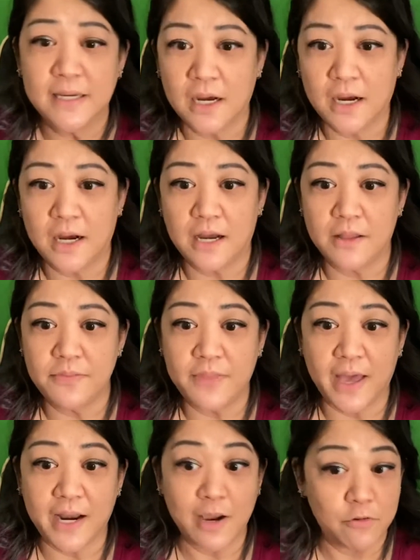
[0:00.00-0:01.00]

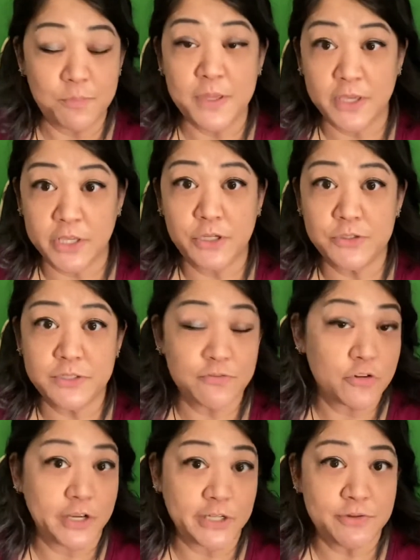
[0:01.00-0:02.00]
that I would be accused of
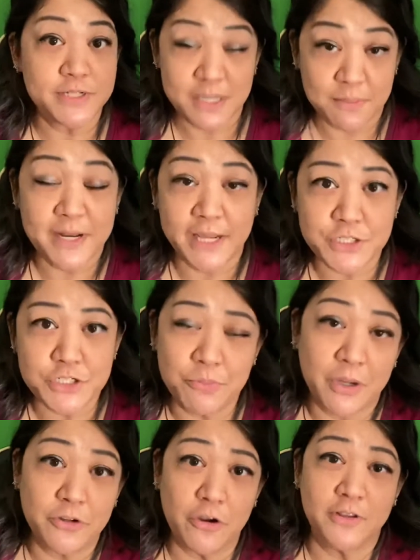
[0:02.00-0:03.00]
trying to intimidate you
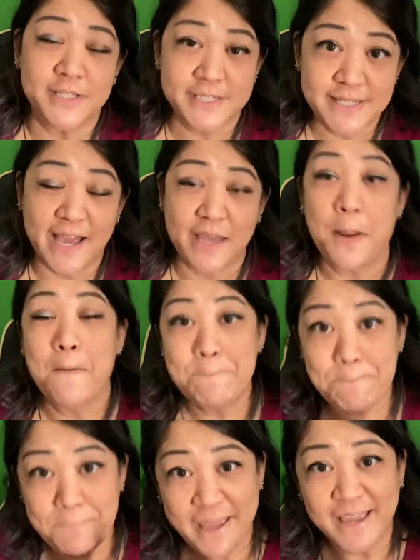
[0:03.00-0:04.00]
while you're on the stand.
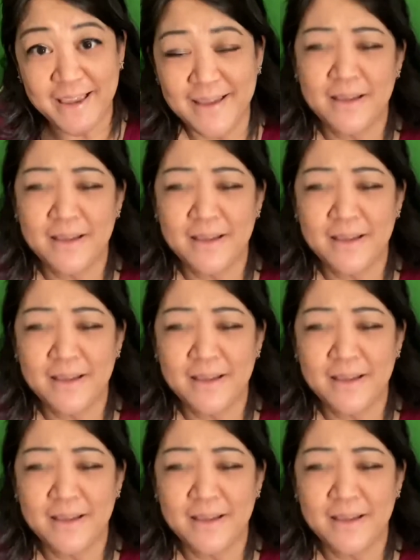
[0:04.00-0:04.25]
Bing!